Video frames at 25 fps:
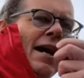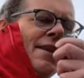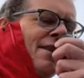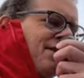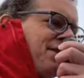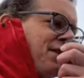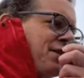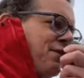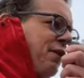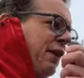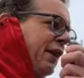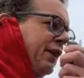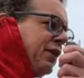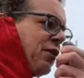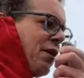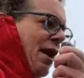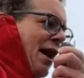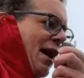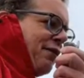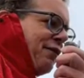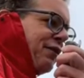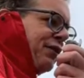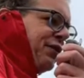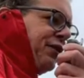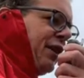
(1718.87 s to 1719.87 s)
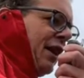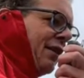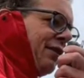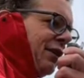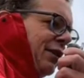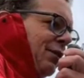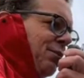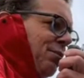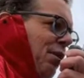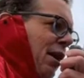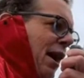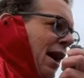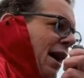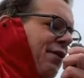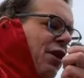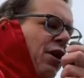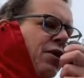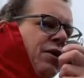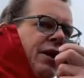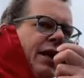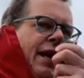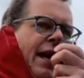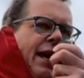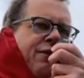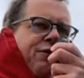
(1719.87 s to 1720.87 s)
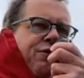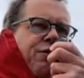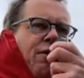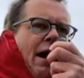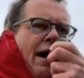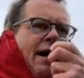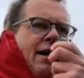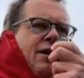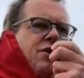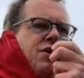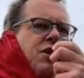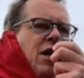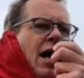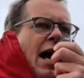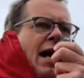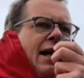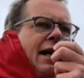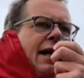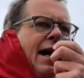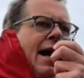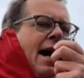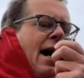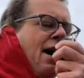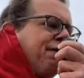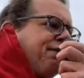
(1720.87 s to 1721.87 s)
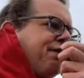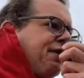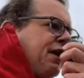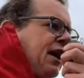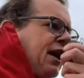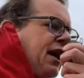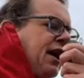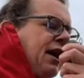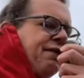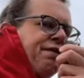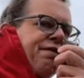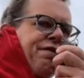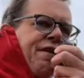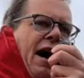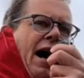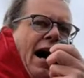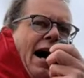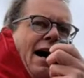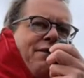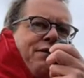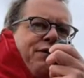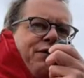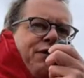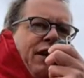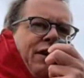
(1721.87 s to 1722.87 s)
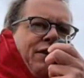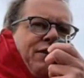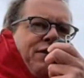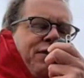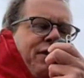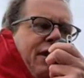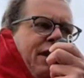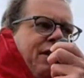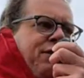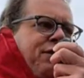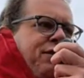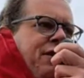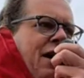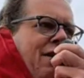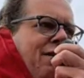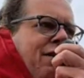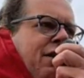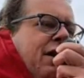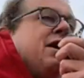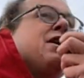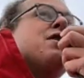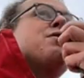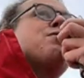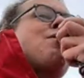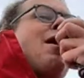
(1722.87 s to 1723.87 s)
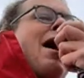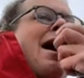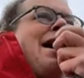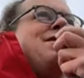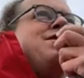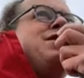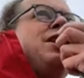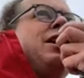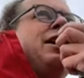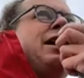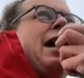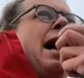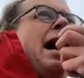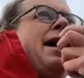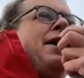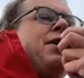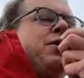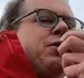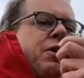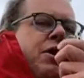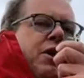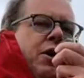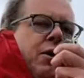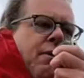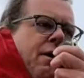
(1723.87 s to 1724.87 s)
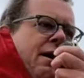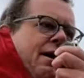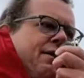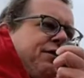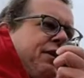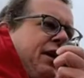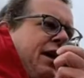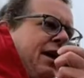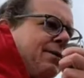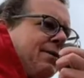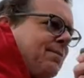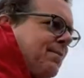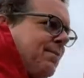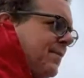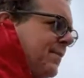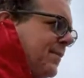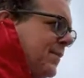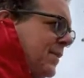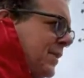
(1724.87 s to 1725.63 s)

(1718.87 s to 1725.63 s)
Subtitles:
This is Victor Alpha 7, Bravo in the X-ray at Charlie Alpha 5667 in a raging gale, QRZ.